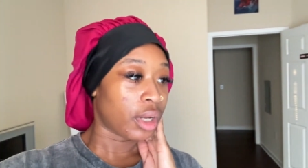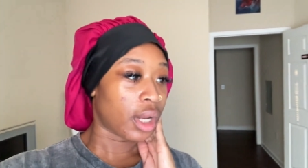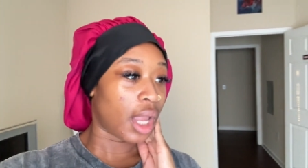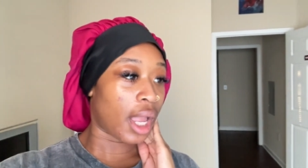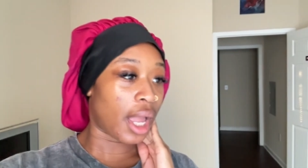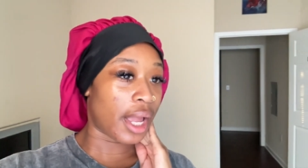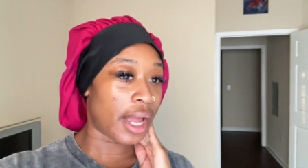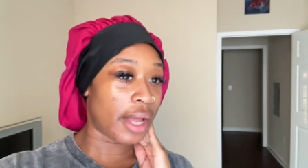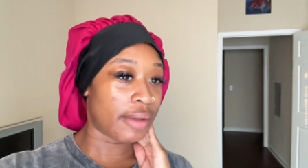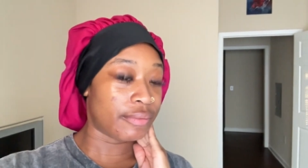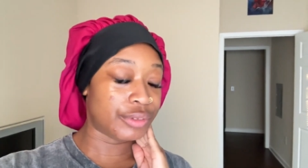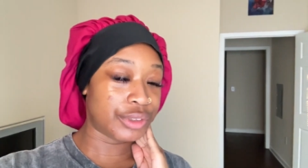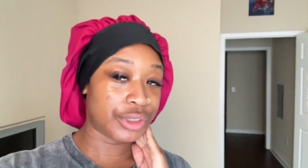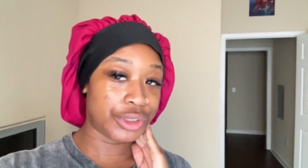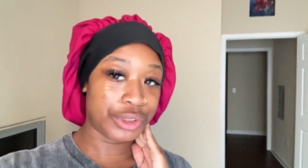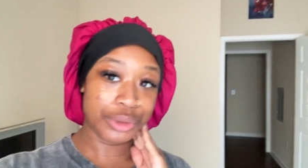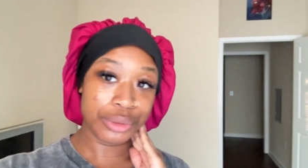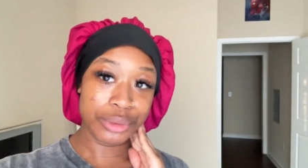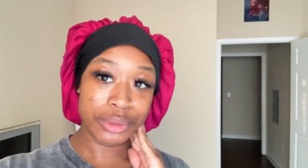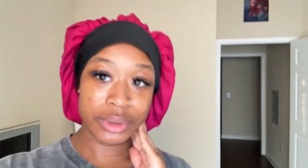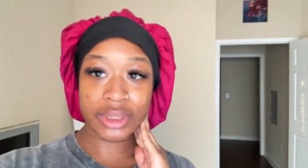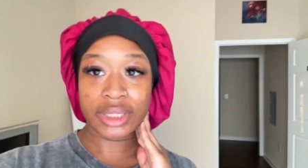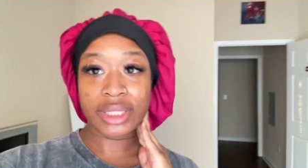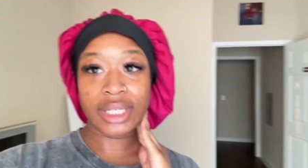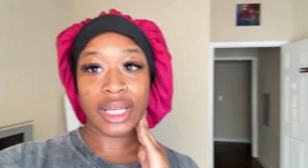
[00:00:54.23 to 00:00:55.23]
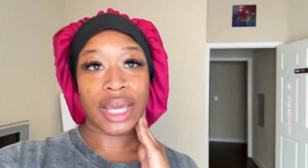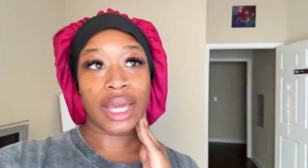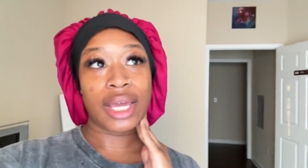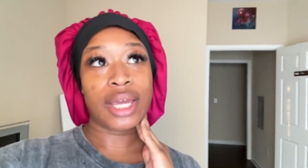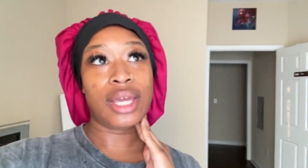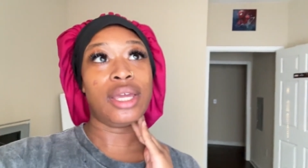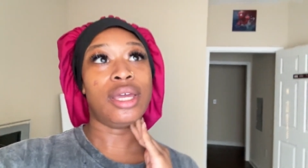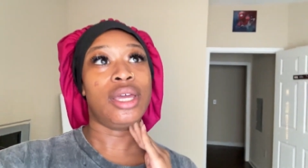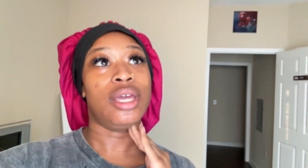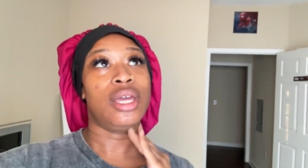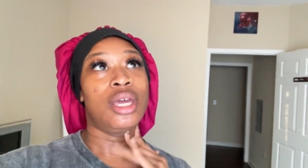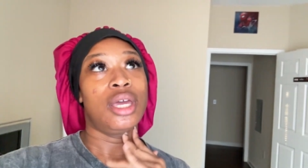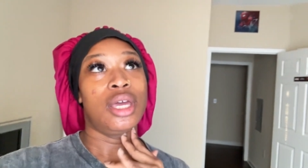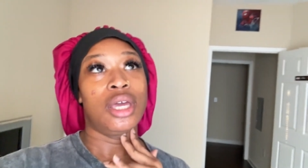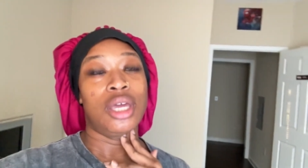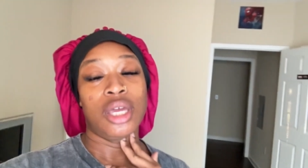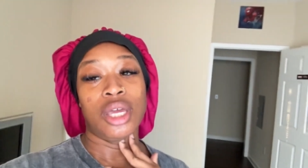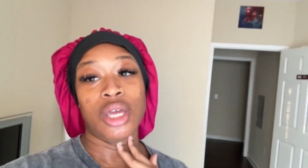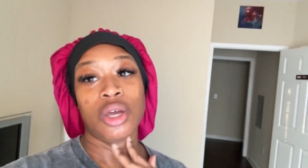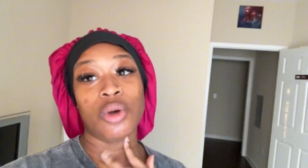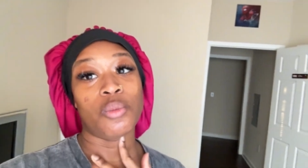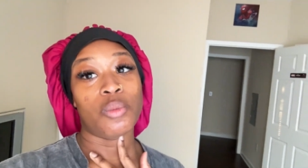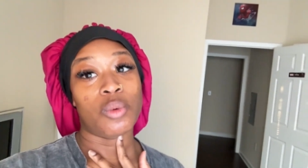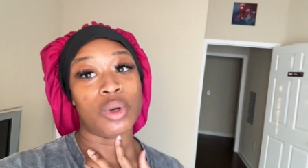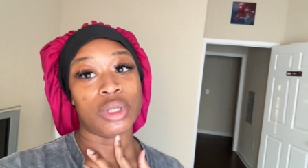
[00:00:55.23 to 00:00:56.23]
I have two today
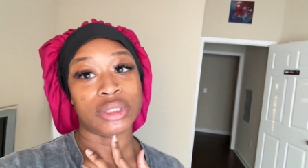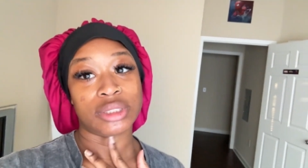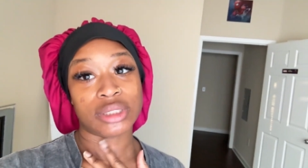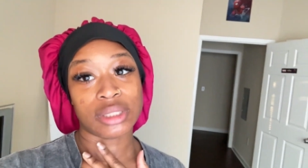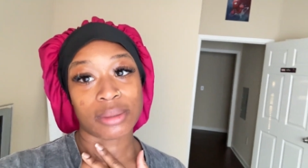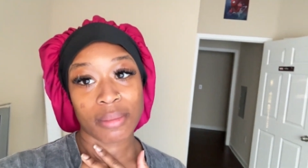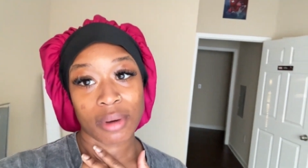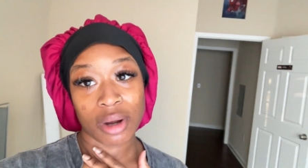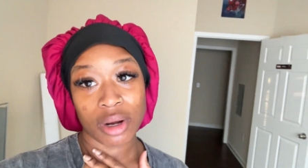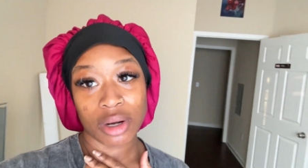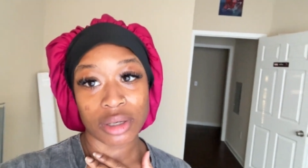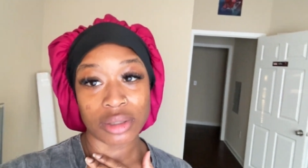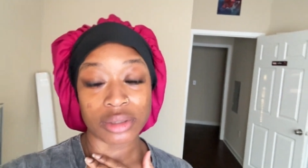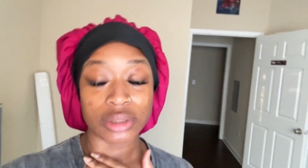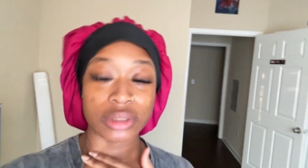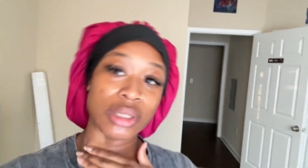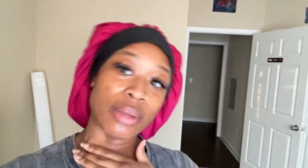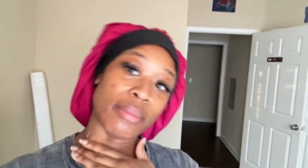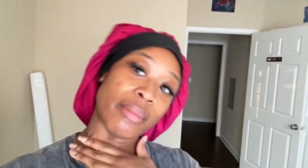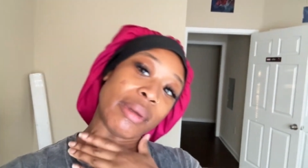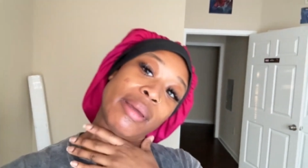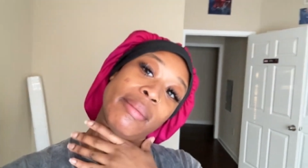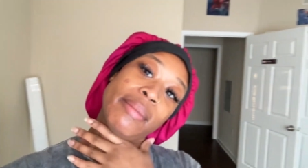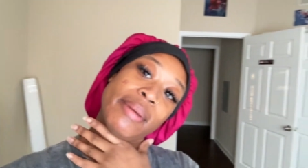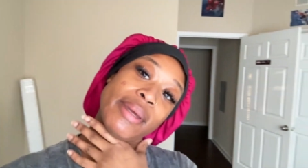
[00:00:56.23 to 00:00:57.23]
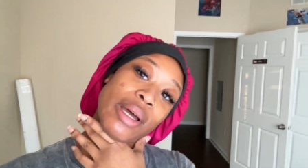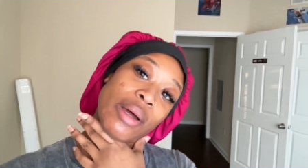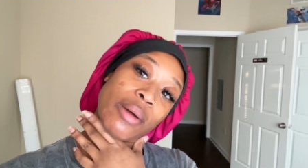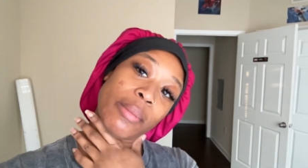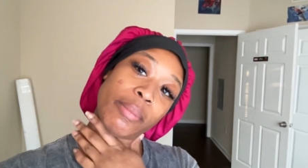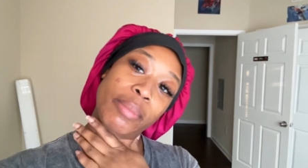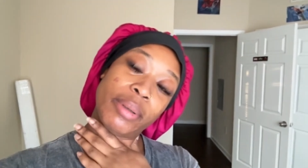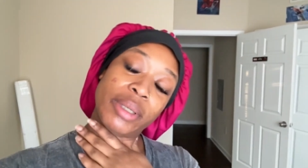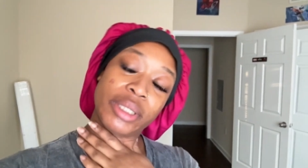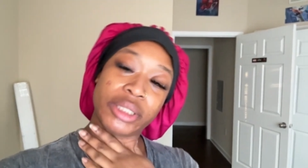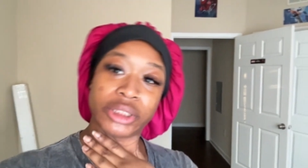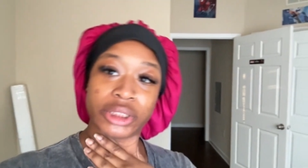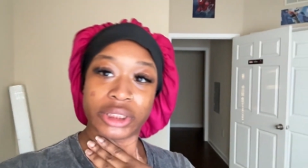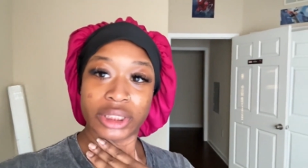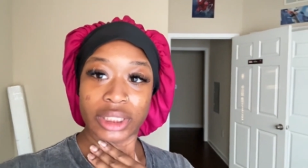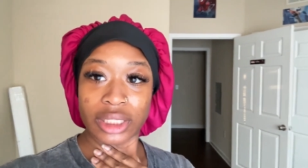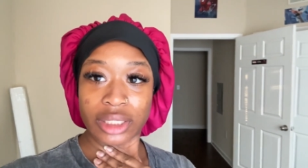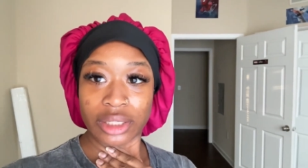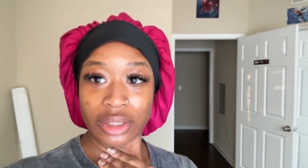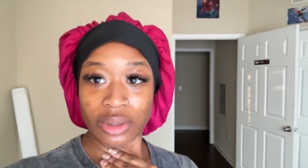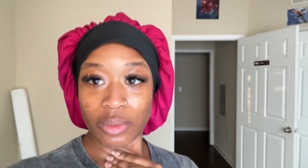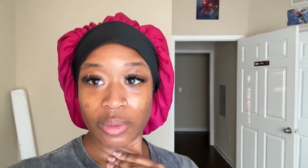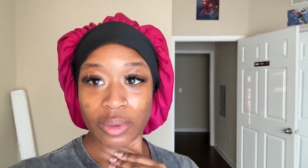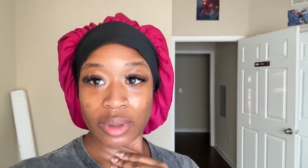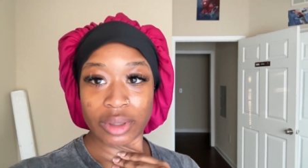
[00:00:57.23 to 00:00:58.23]
and one tomorrow. So maybe I'll push in
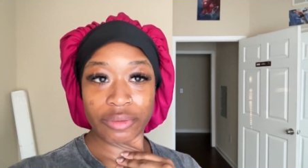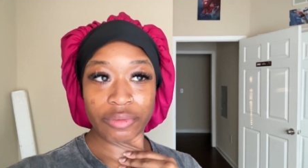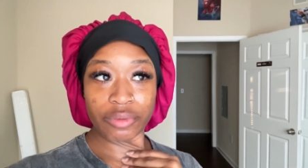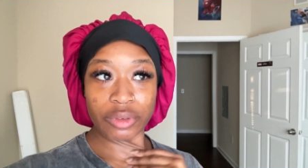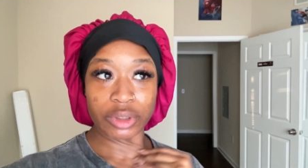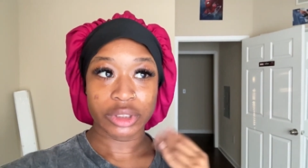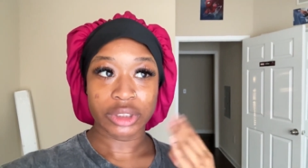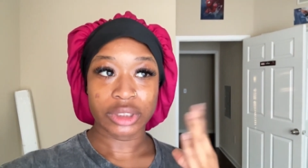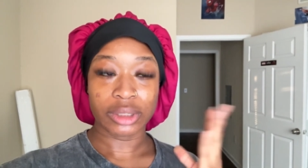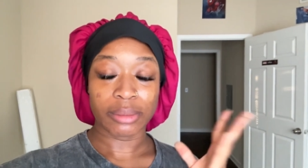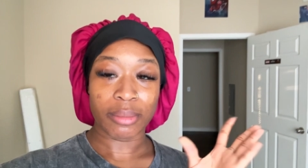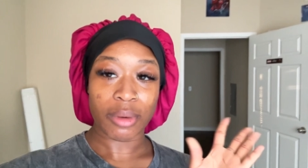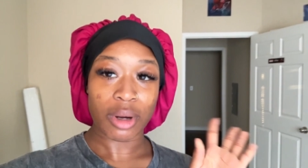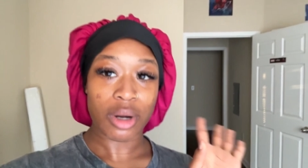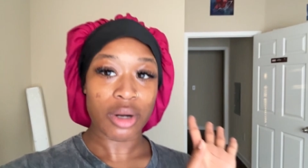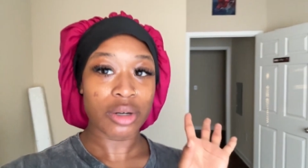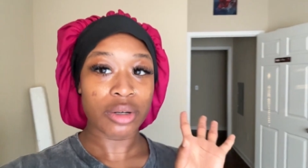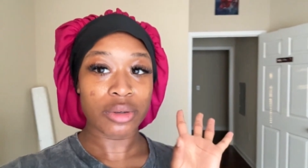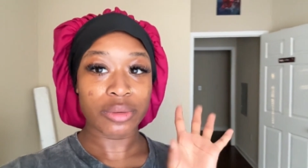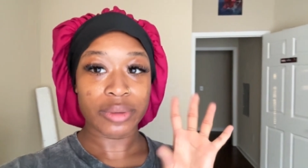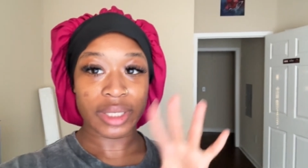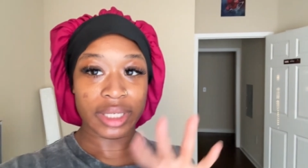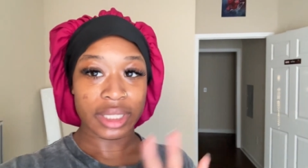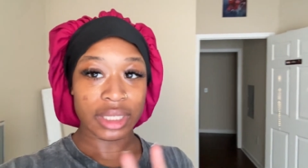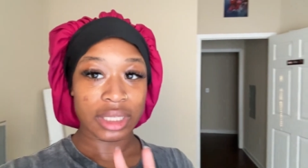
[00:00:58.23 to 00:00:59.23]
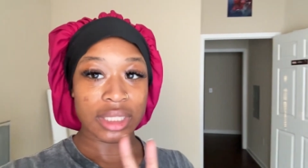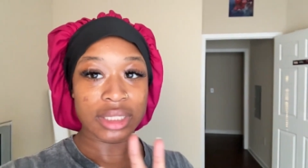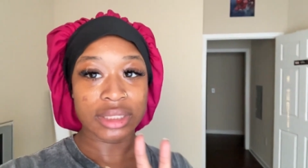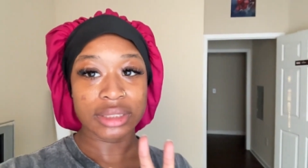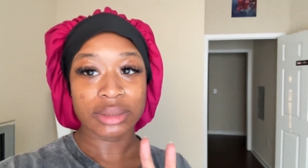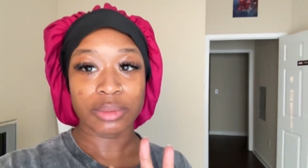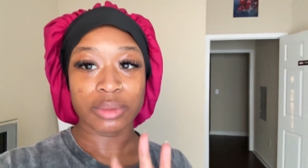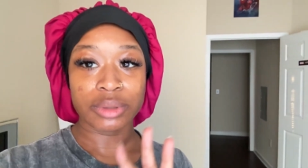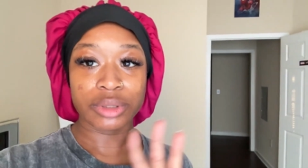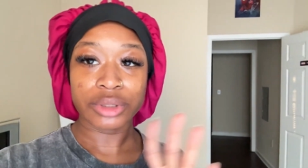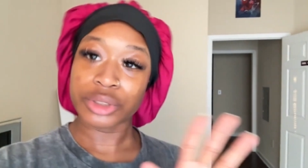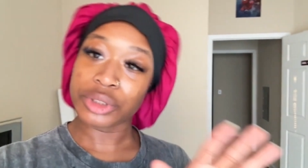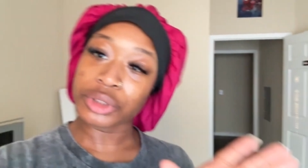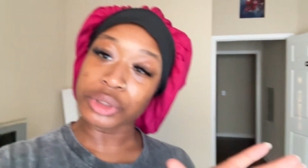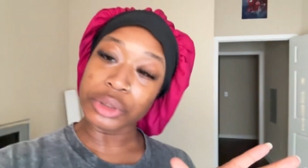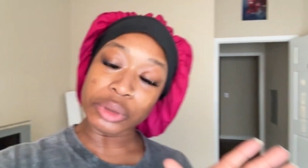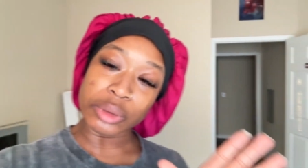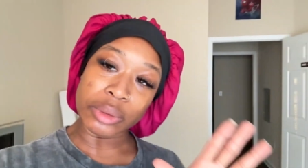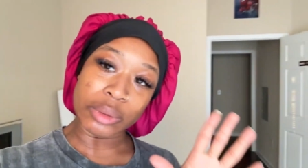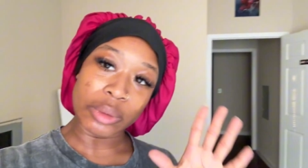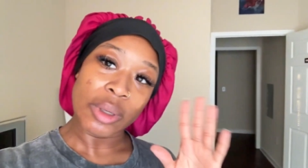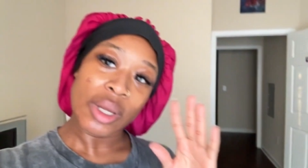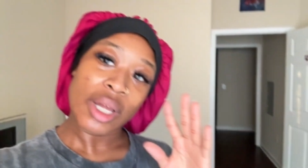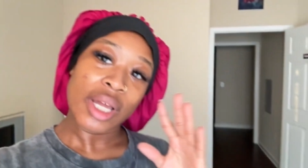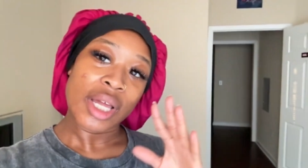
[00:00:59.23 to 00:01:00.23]
the one for tomorrow and this one
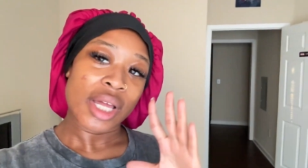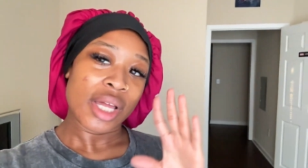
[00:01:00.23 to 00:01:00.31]
too.